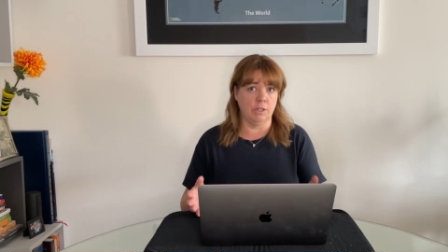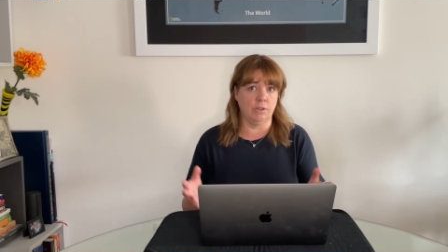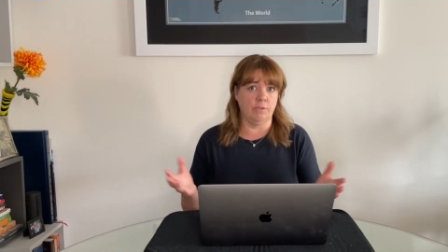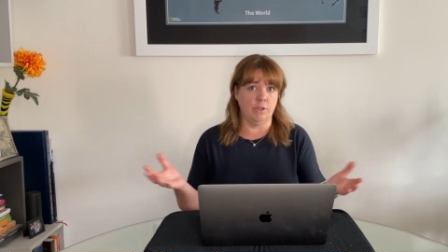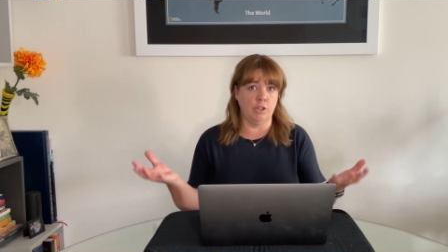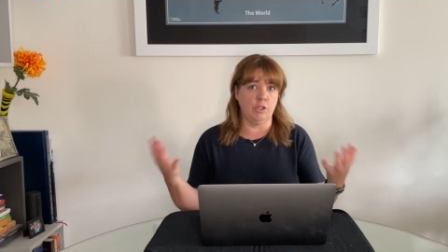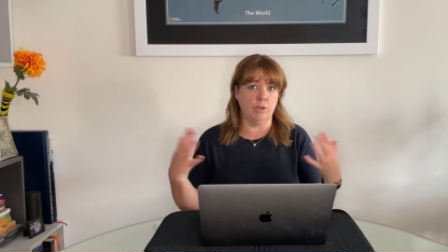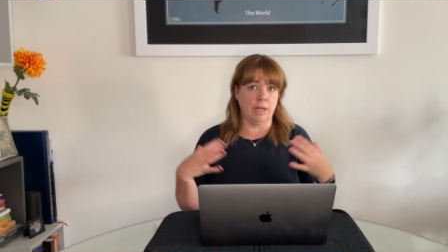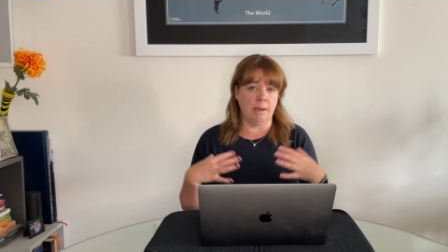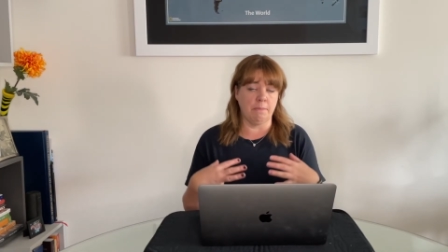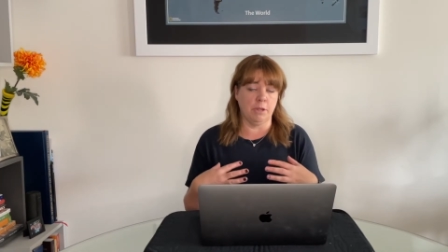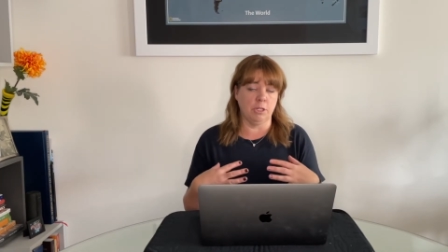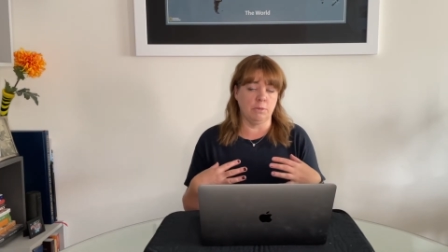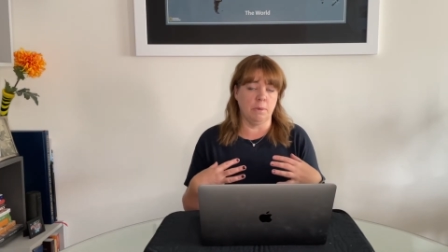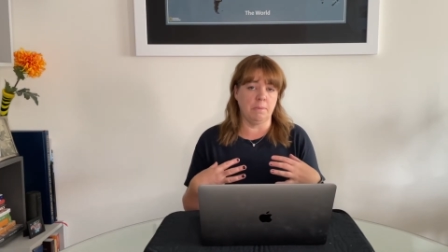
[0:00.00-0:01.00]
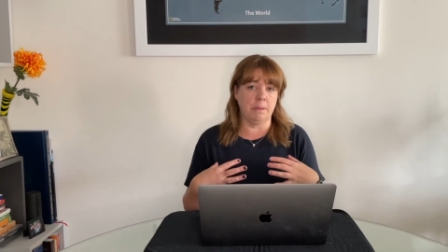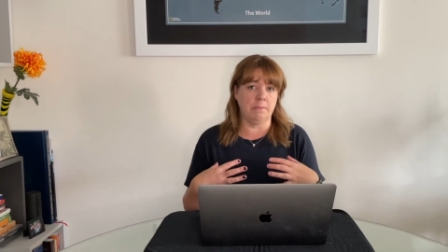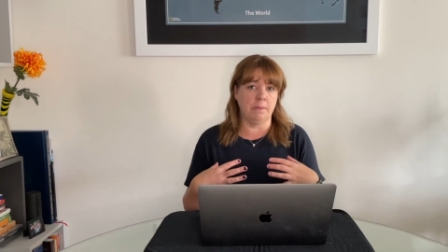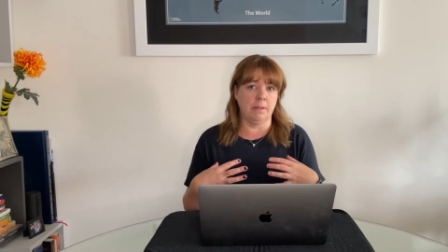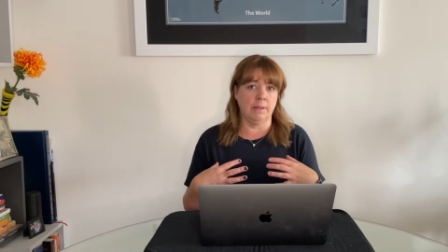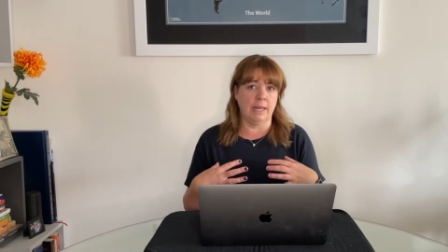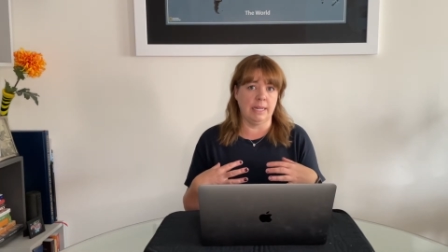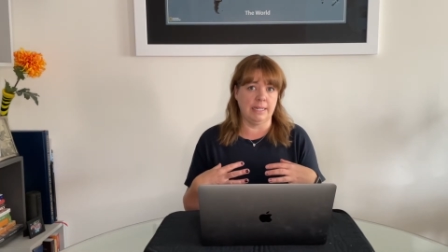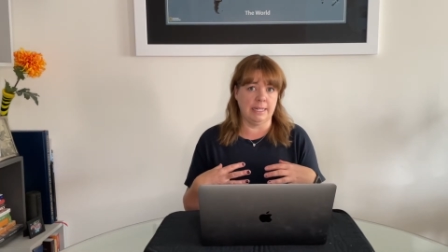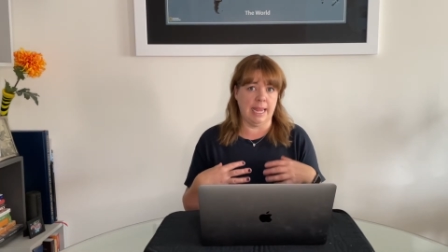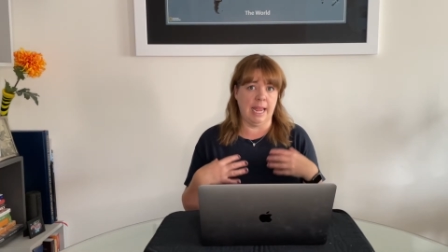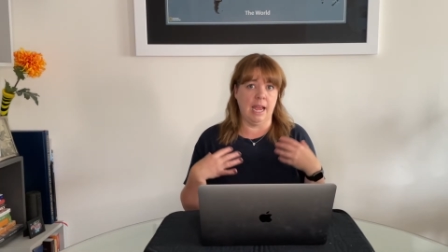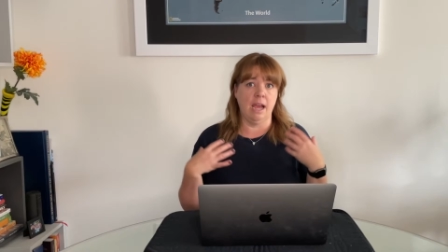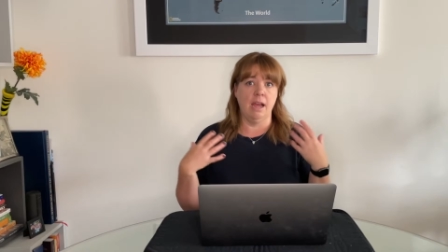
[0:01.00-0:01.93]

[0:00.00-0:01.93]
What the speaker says: So if you do get multiple people that say,